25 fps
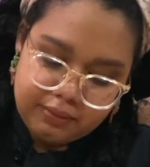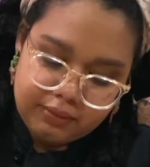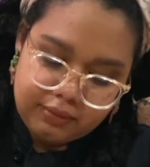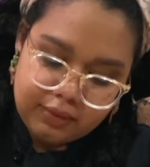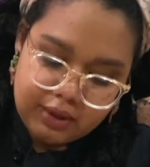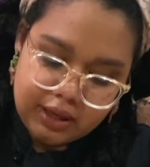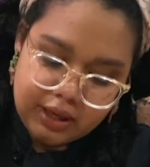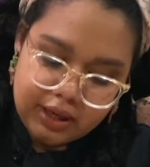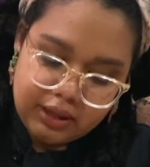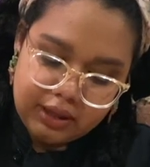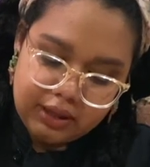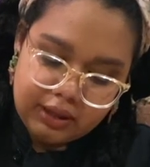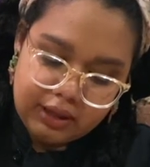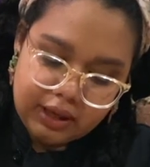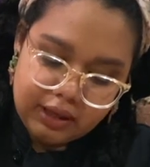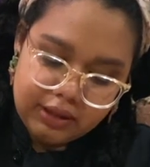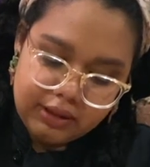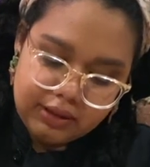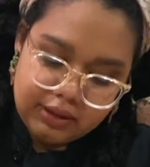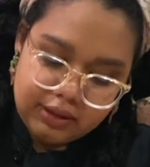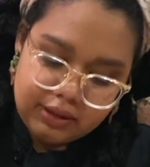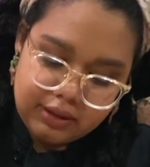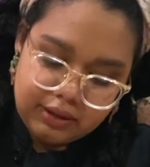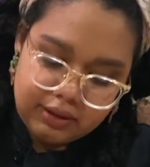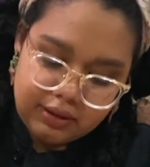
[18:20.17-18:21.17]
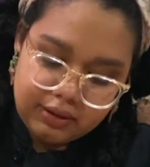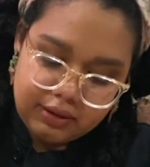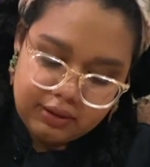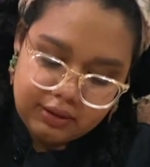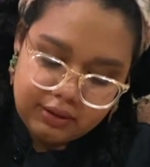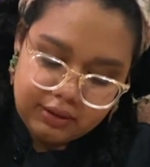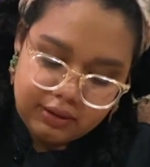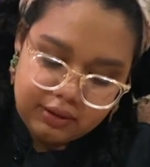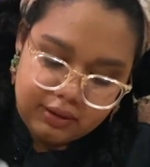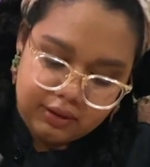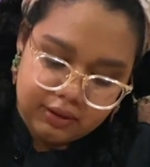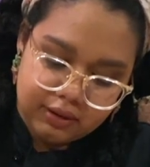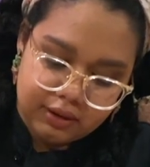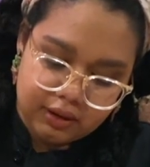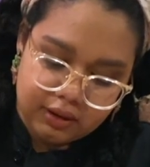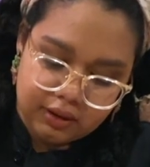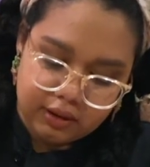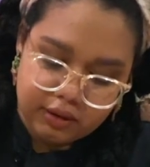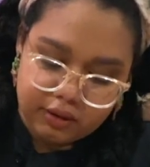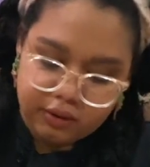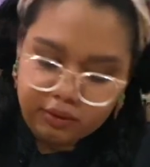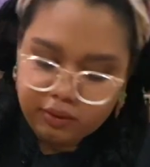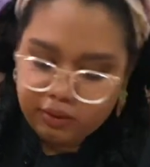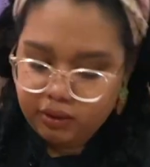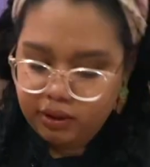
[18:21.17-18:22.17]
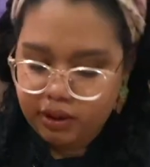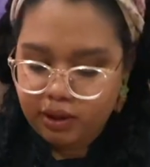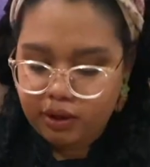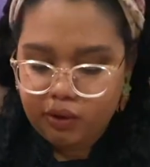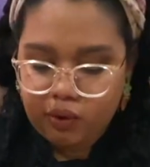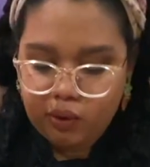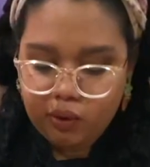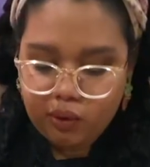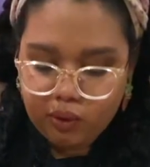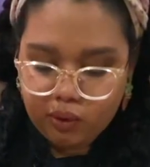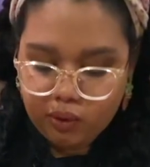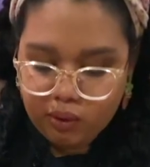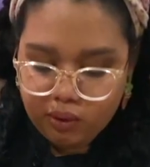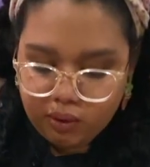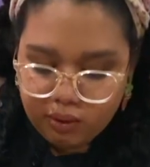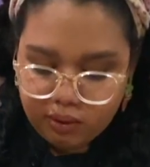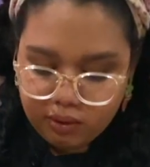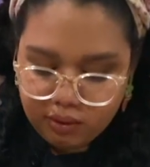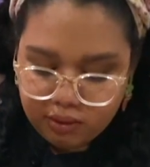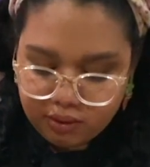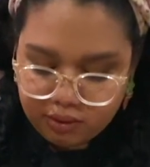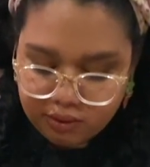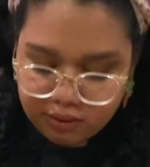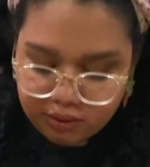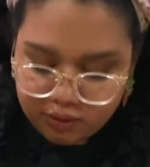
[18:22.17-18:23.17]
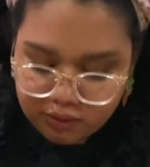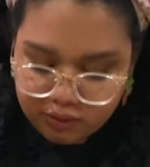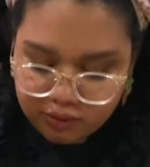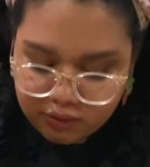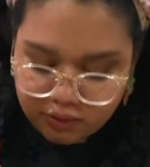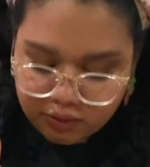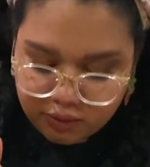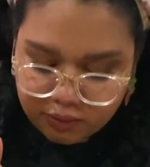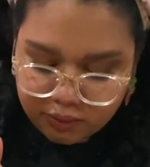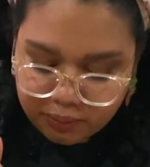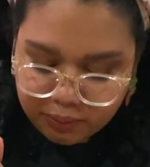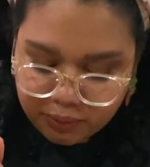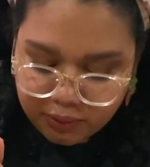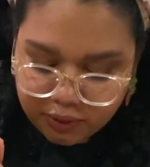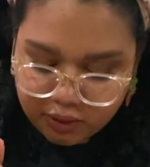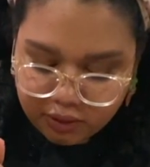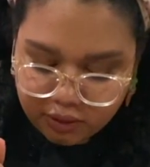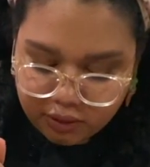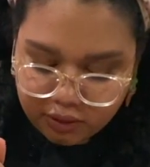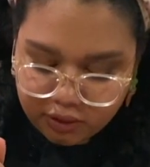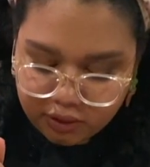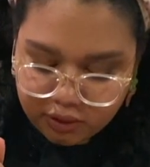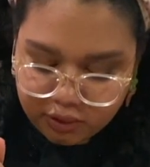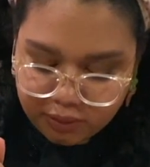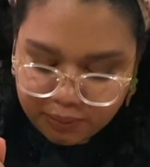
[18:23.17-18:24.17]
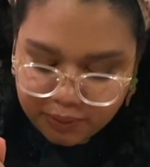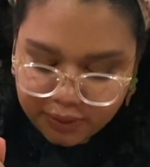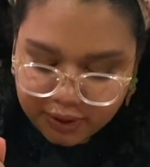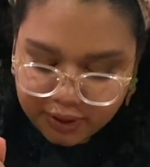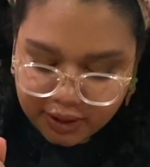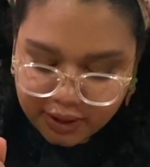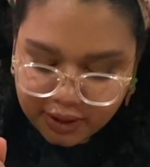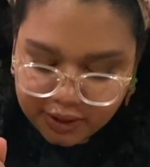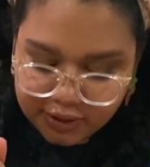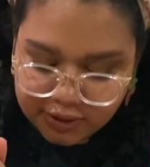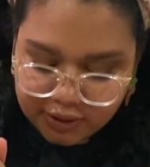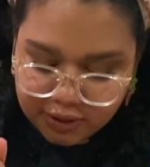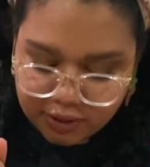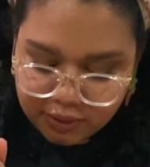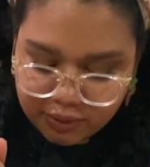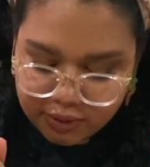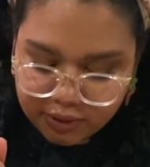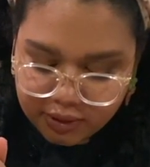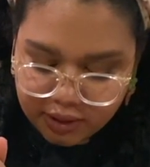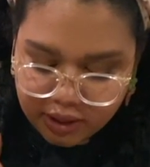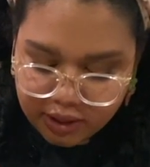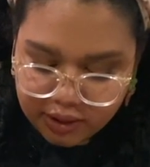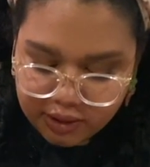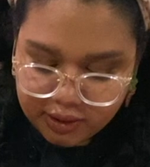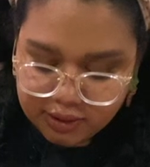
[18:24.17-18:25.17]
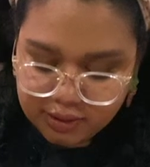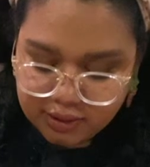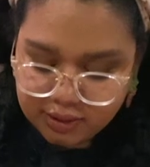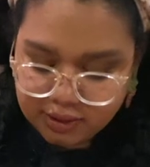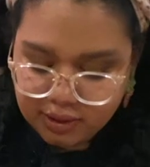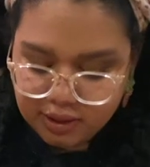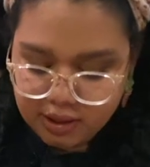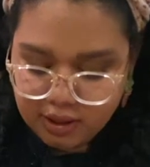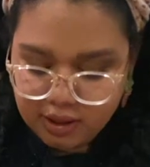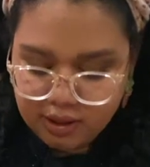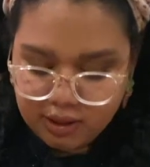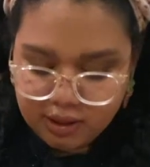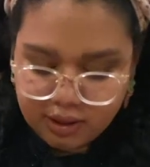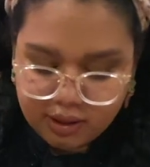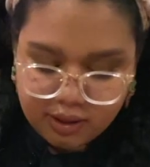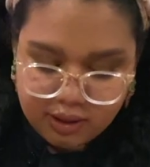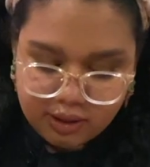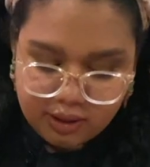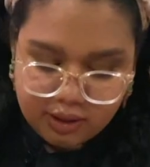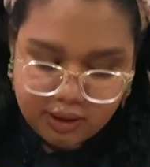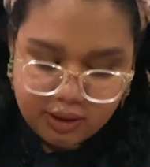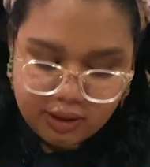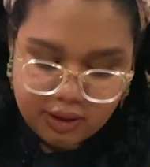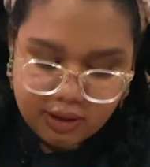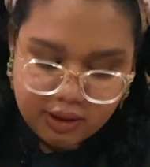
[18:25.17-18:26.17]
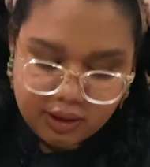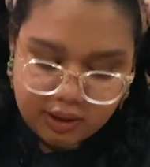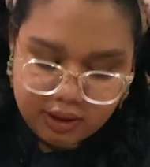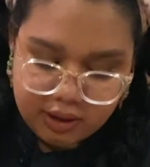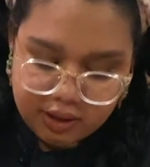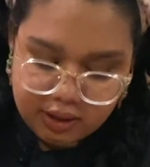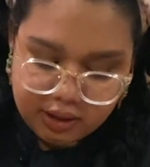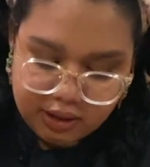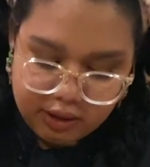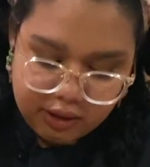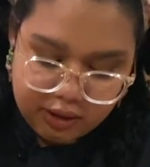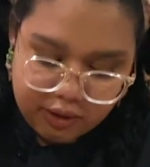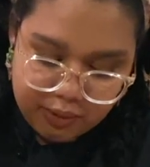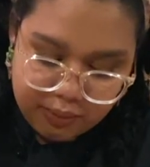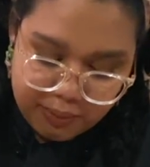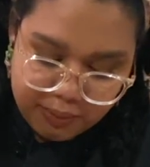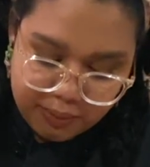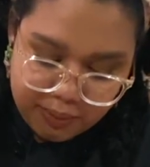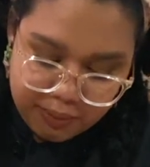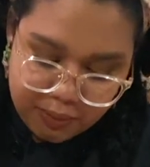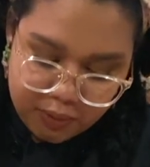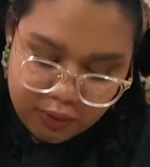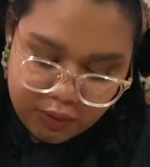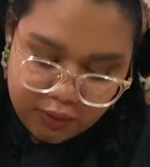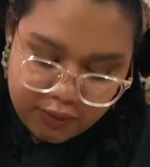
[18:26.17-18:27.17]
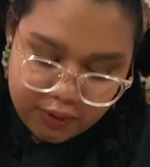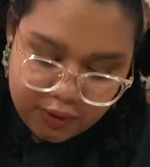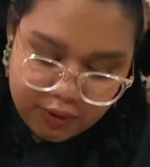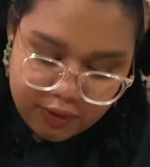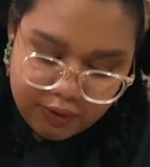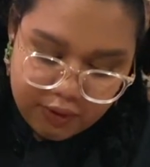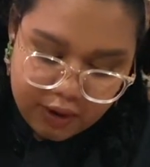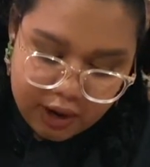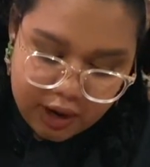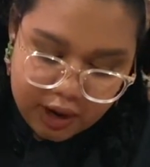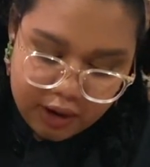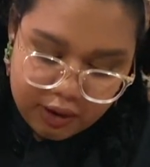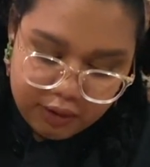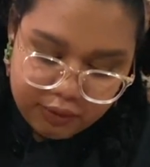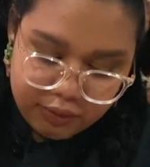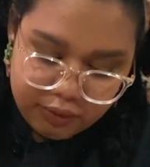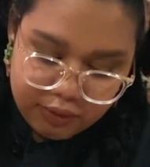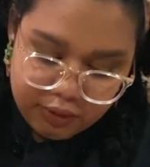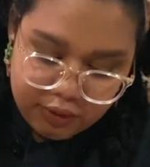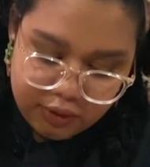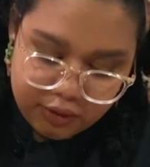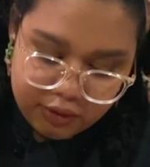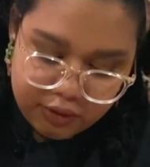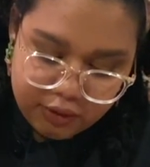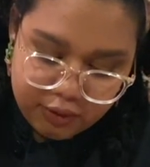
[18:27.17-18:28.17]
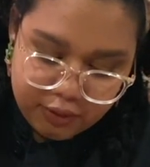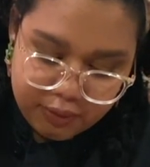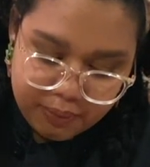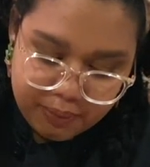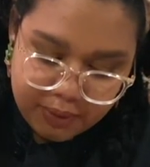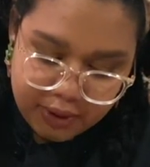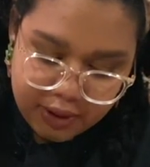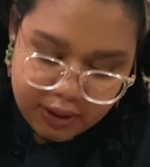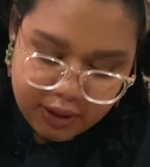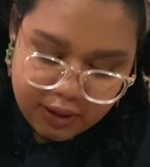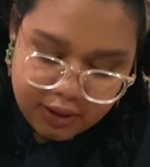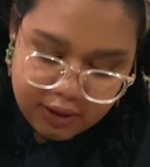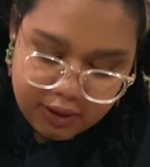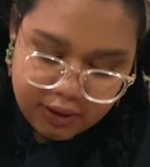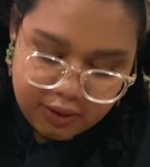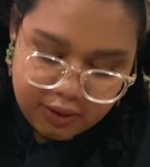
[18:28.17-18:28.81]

indent, or a little like hole, you just put a little bit of icing where that is, and then you move it around with your toothpick.